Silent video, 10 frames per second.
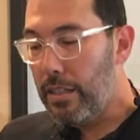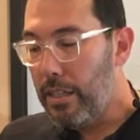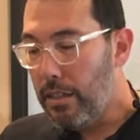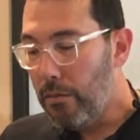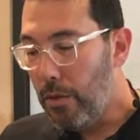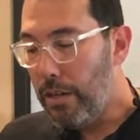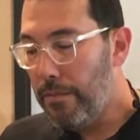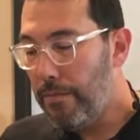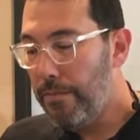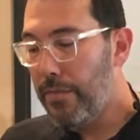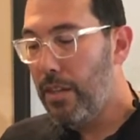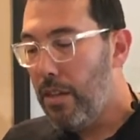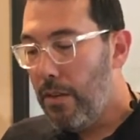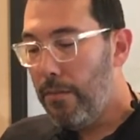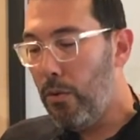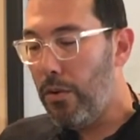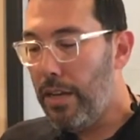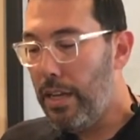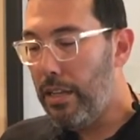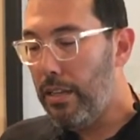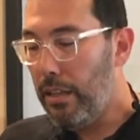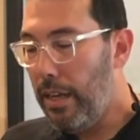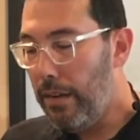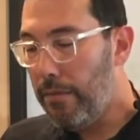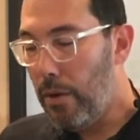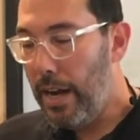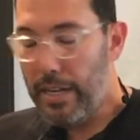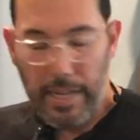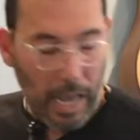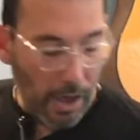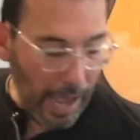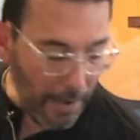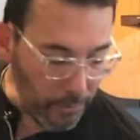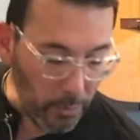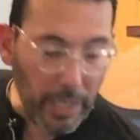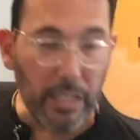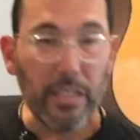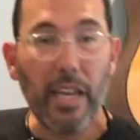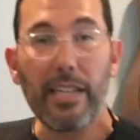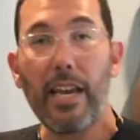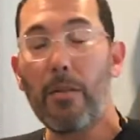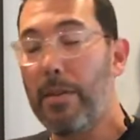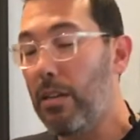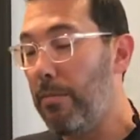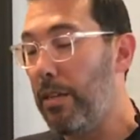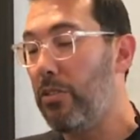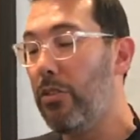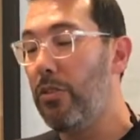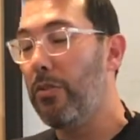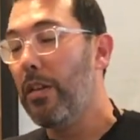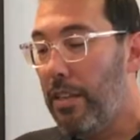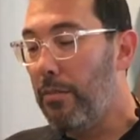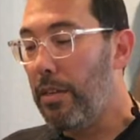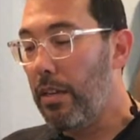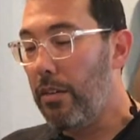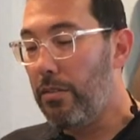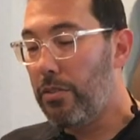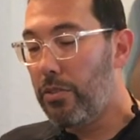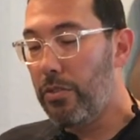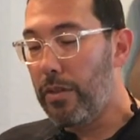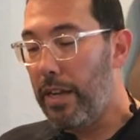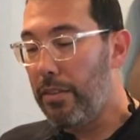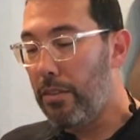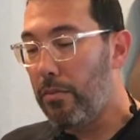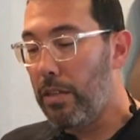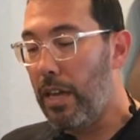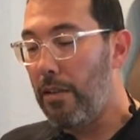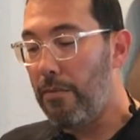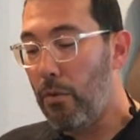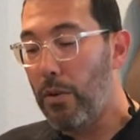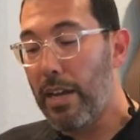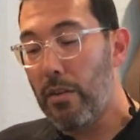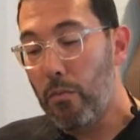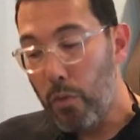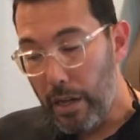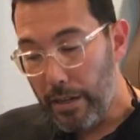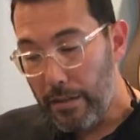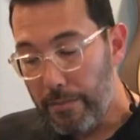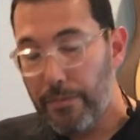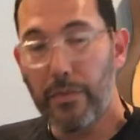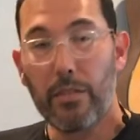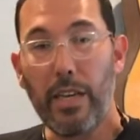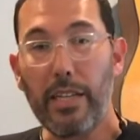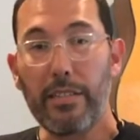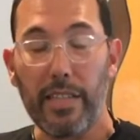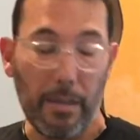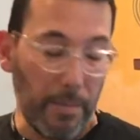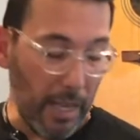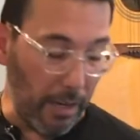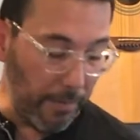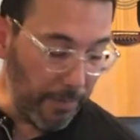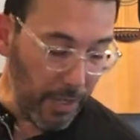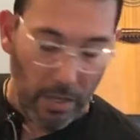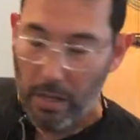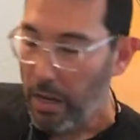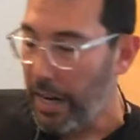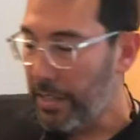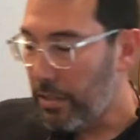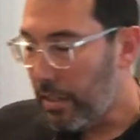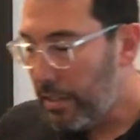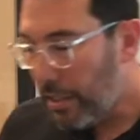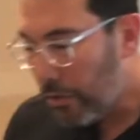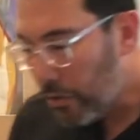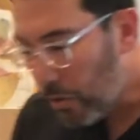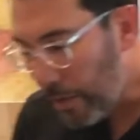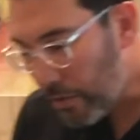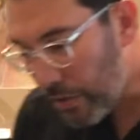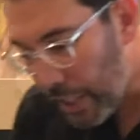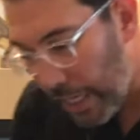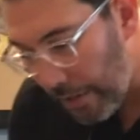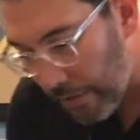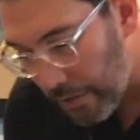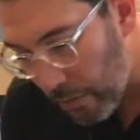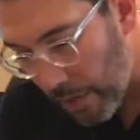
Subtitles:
E, 1. 4 and left, right. Now after we get to that downbeat on beat 2, then we go 2 and 3 and 4 and 1. Okay, and stay at piano. All right, so let's hear those two measures together. So we